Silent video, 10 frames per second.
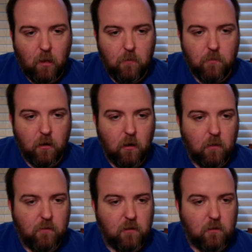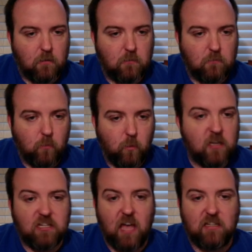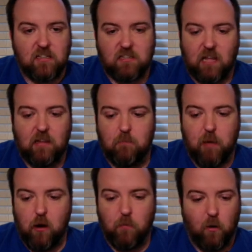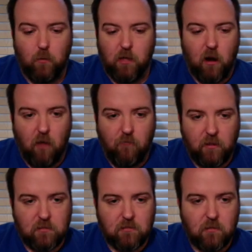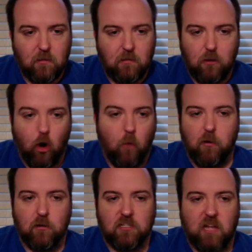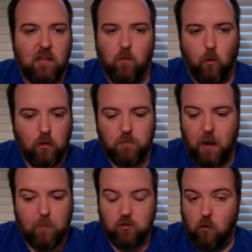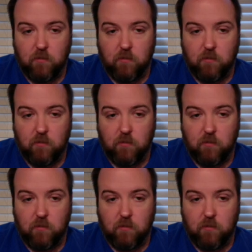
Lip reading: the Winged Assassin is slightly better, but only on offense. The Arbiter is slightly worse, but happens all the